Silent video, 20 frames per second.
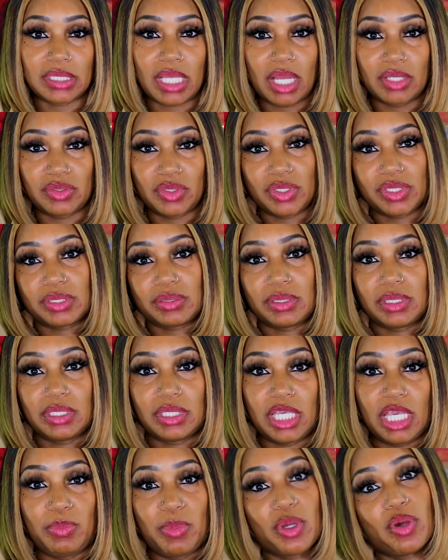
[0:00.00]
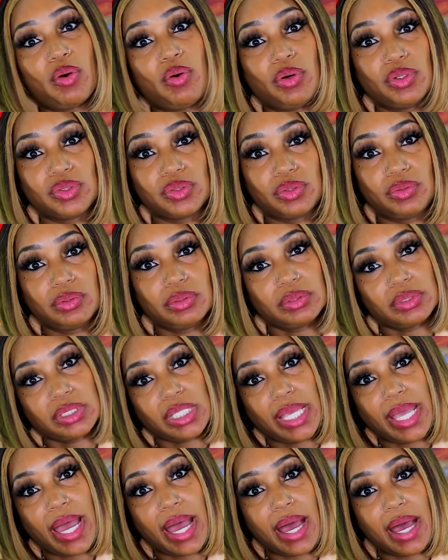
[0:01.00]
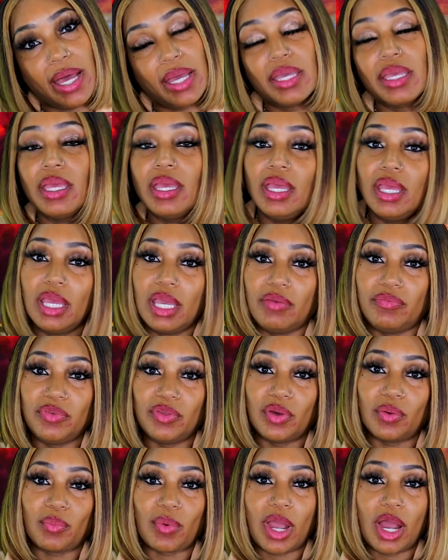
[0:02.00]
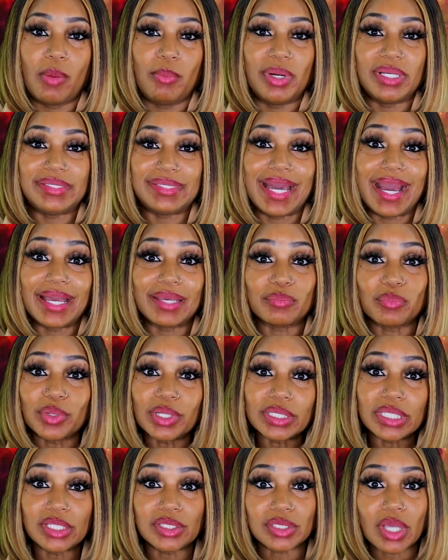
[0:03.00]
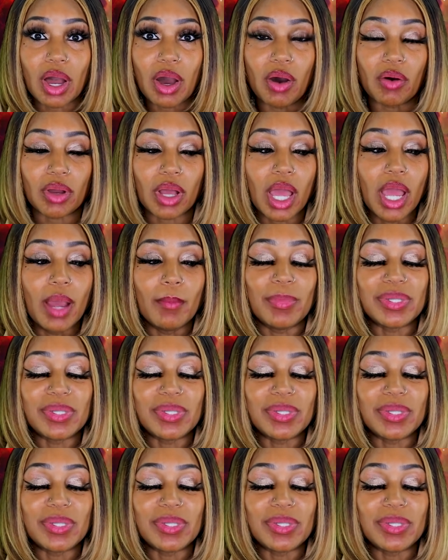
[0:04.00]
I'll just keep it cordial, say hi if you're around, but not really talk.